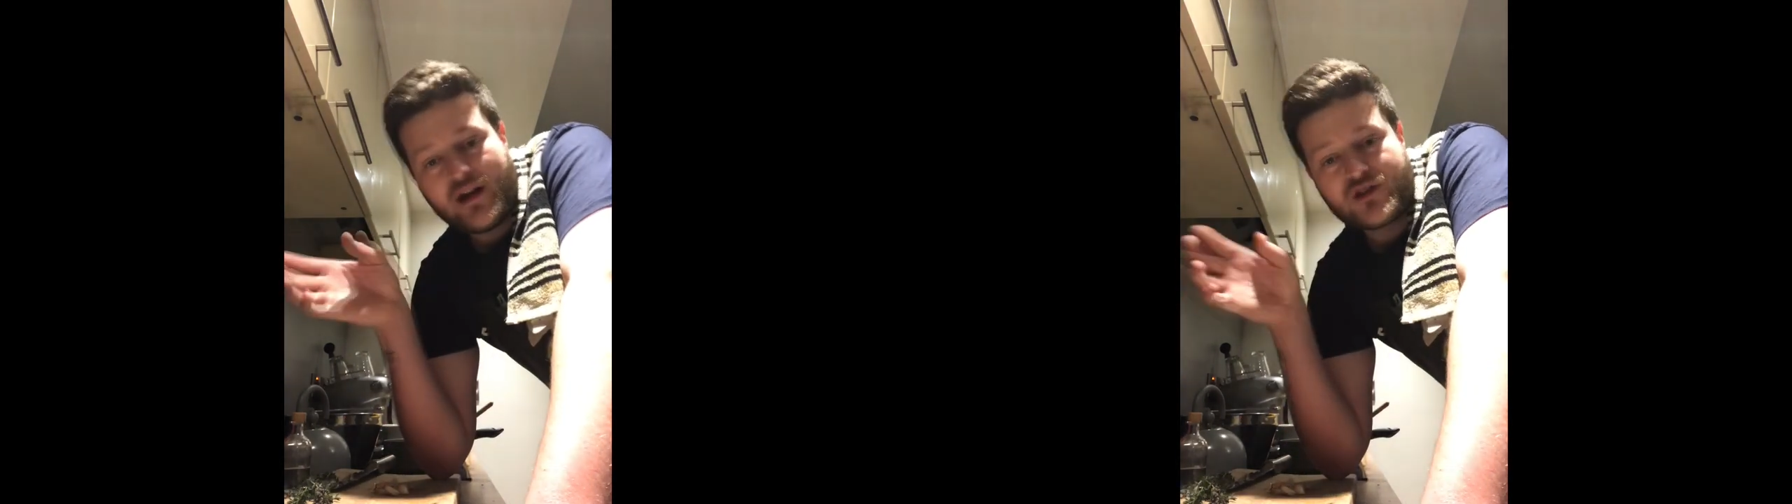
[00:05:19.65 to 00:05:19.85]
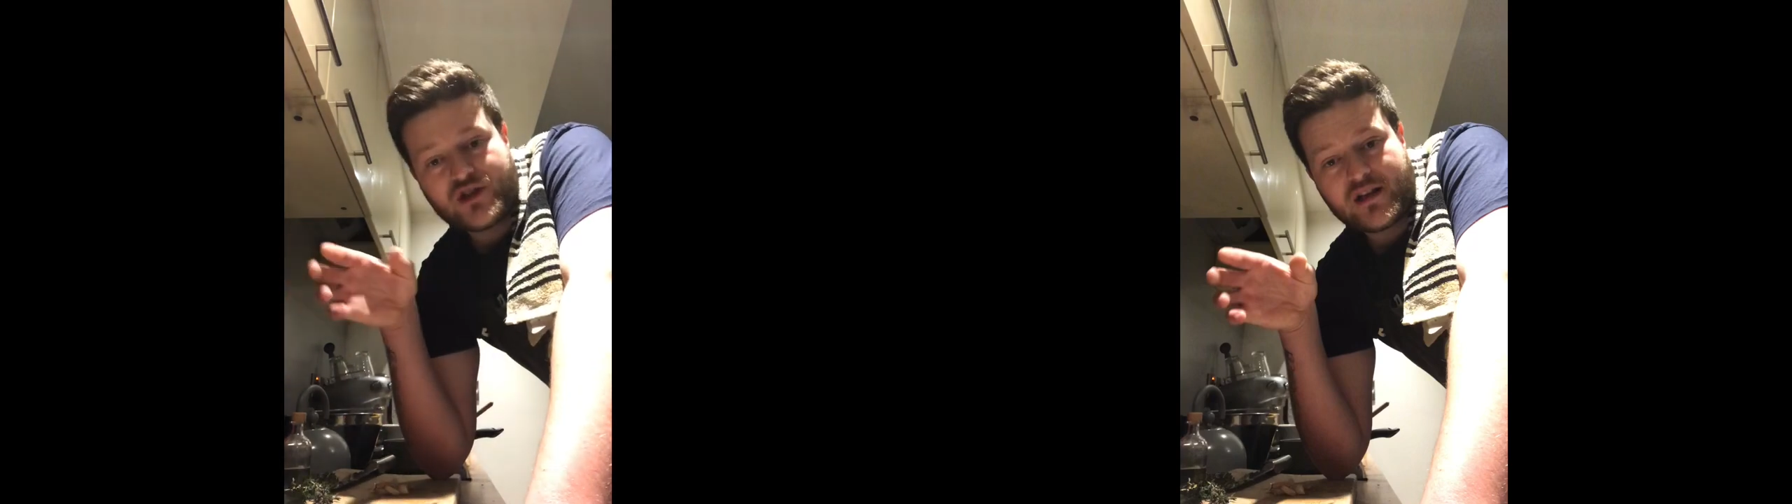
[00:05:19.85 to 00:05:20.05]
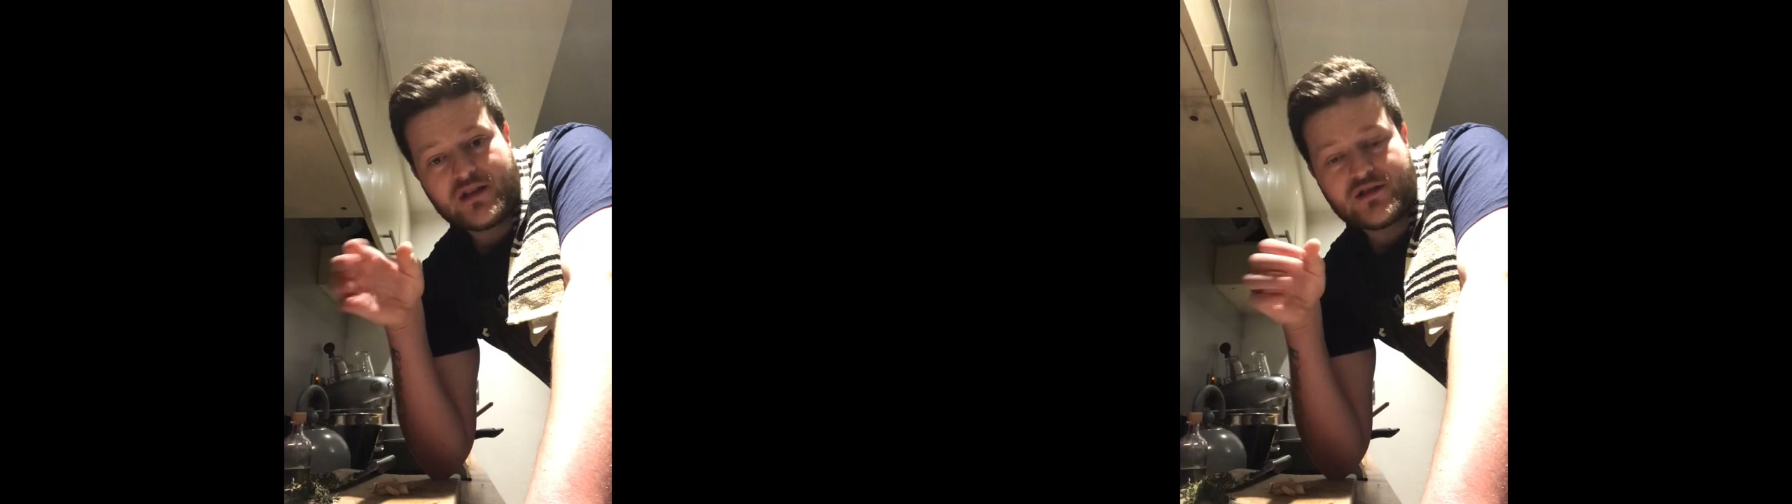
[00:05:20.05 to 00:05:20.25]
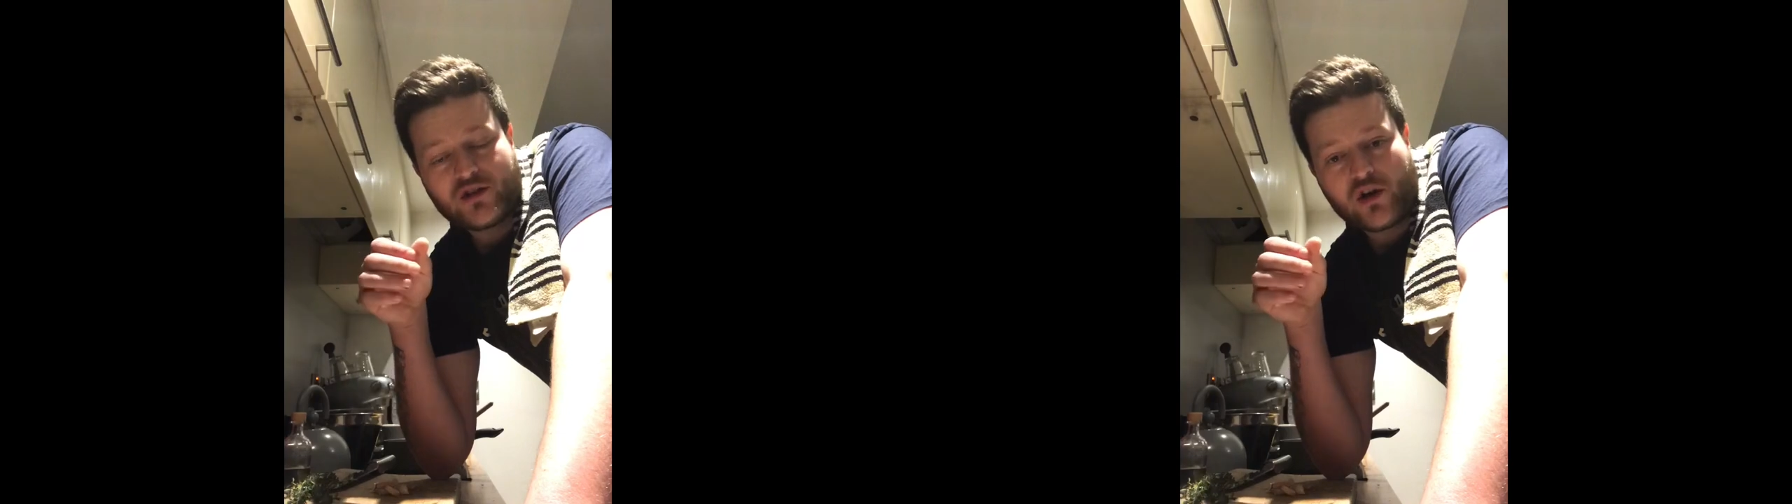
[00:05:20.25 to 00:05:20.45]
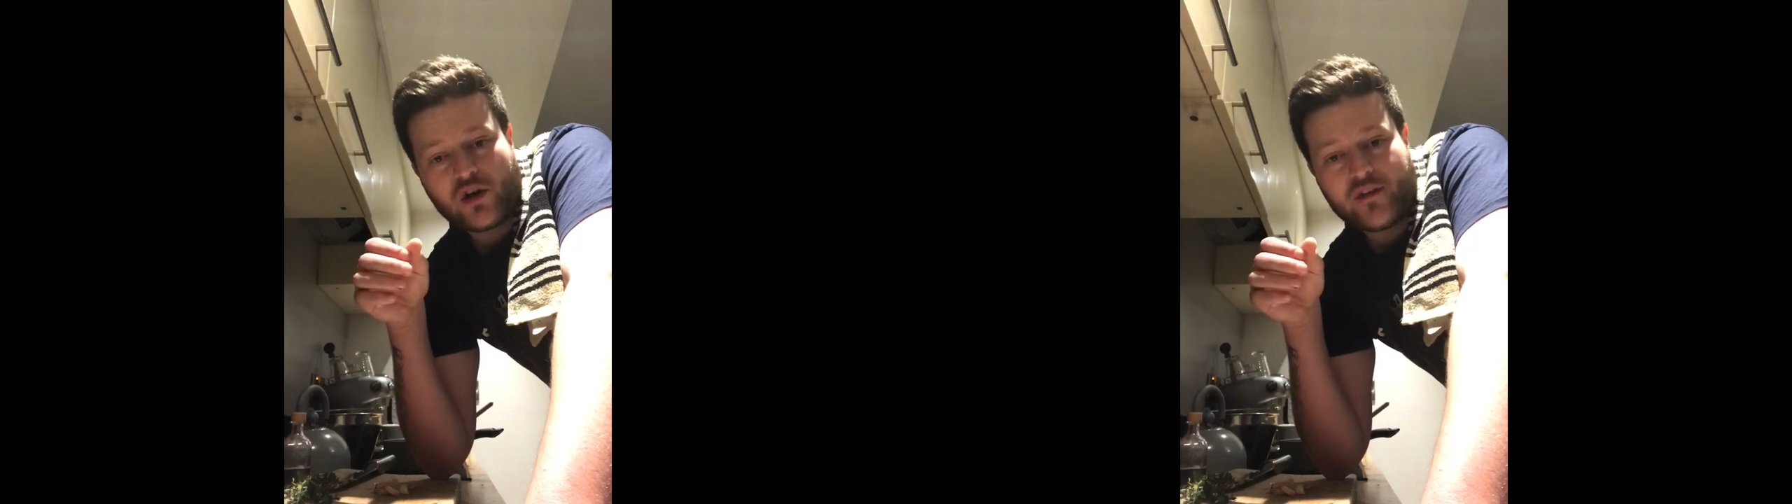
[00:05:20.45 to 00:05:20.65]
our chicken
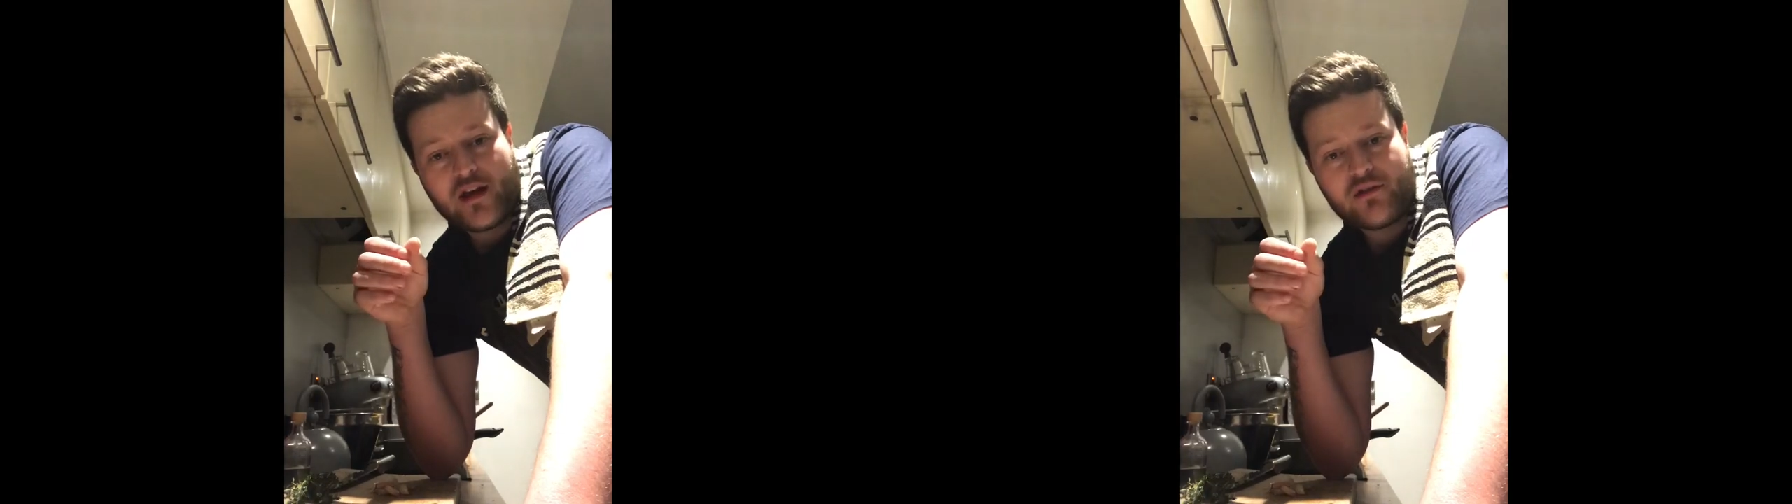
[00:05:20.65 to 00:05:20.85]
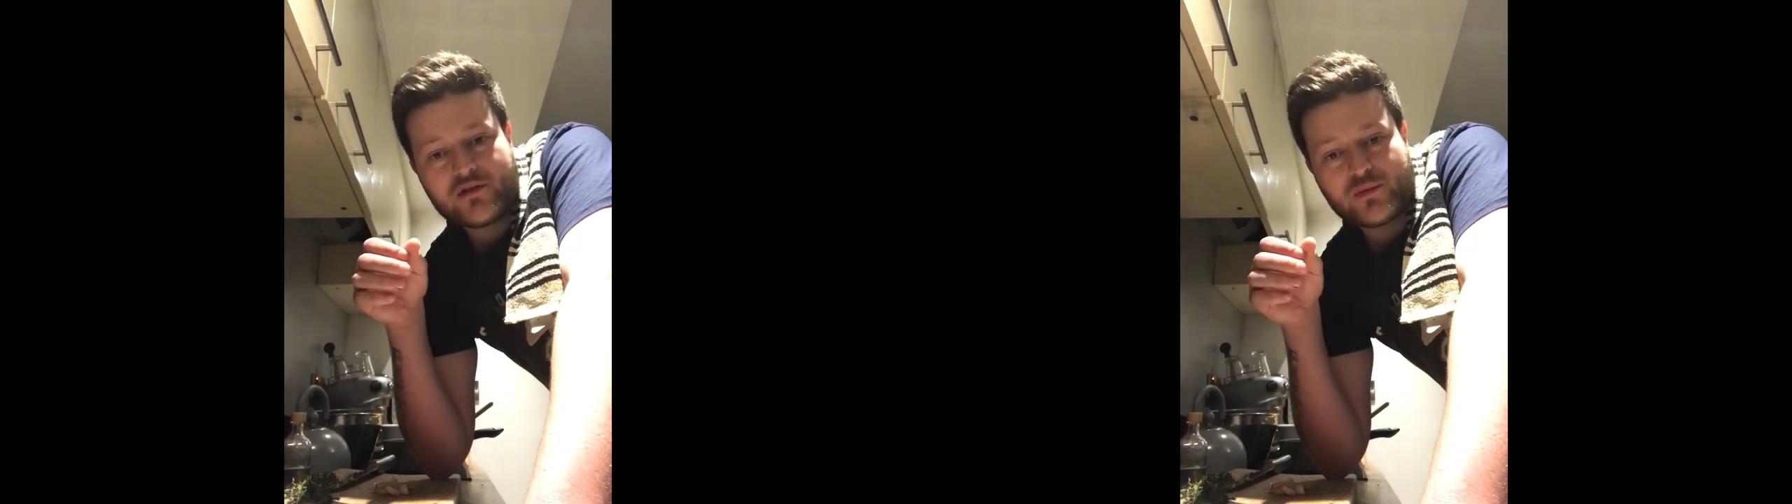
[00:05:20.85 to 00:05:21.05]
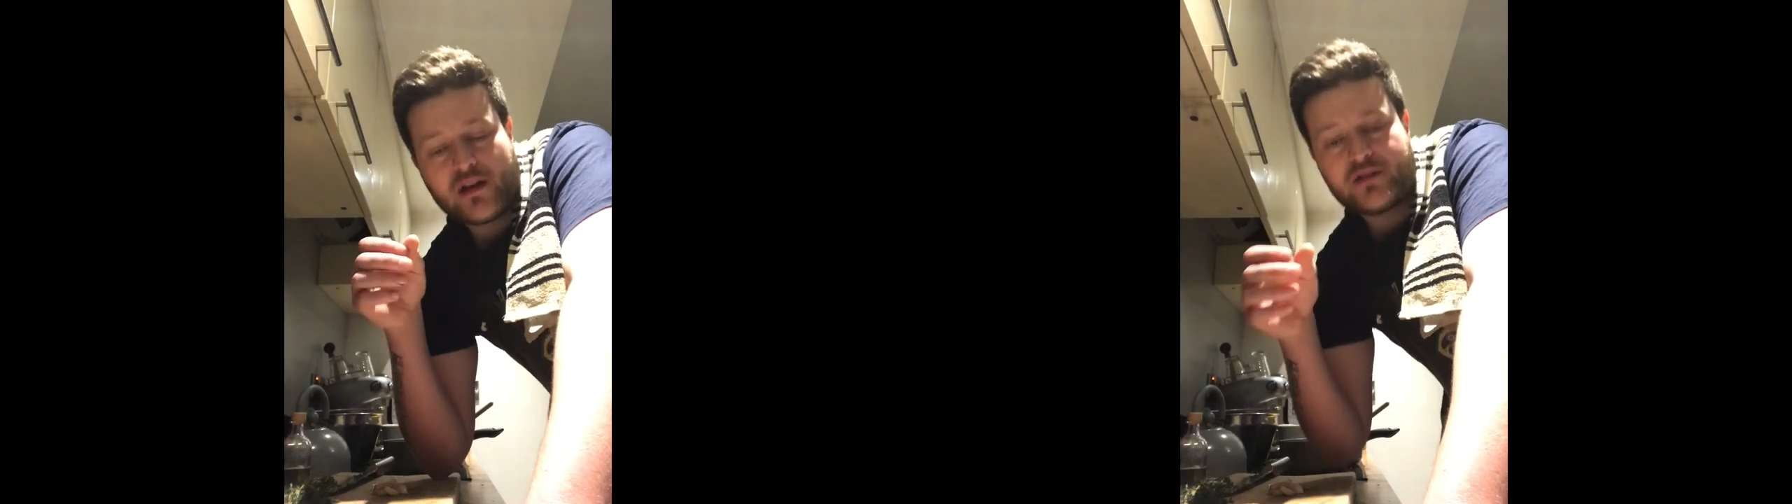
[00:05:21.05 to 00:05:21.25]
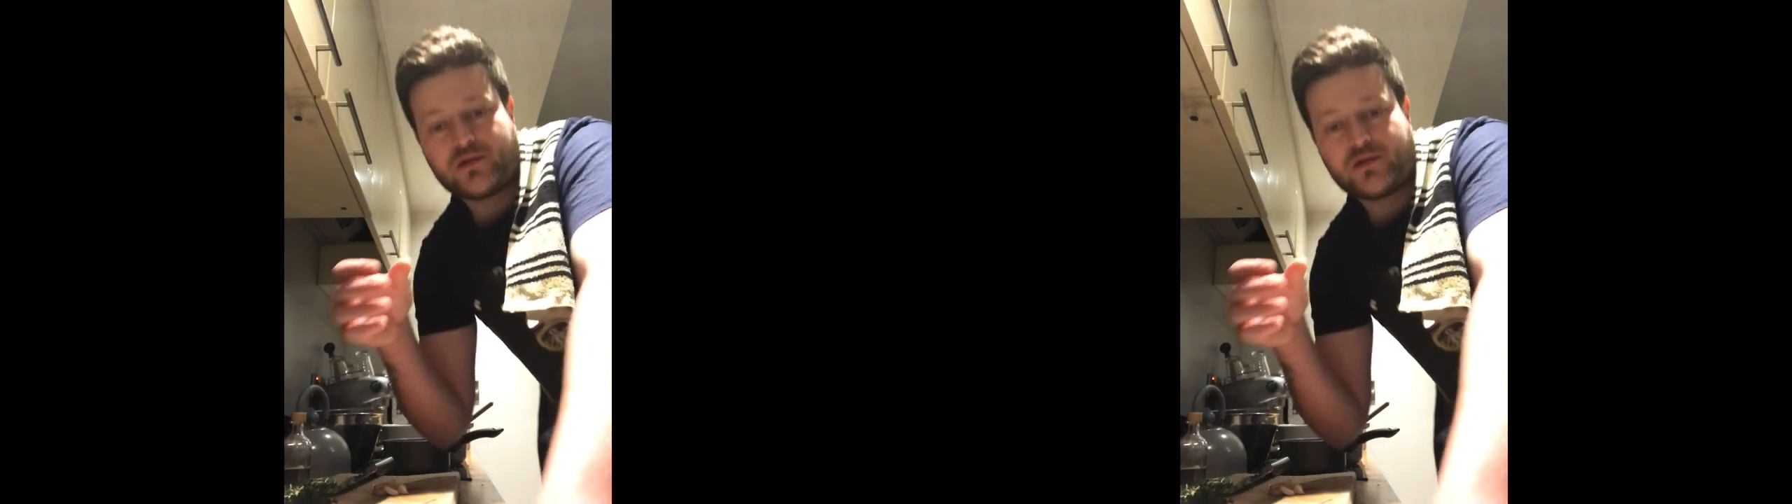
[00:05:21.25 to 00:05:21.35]
stock on there as well.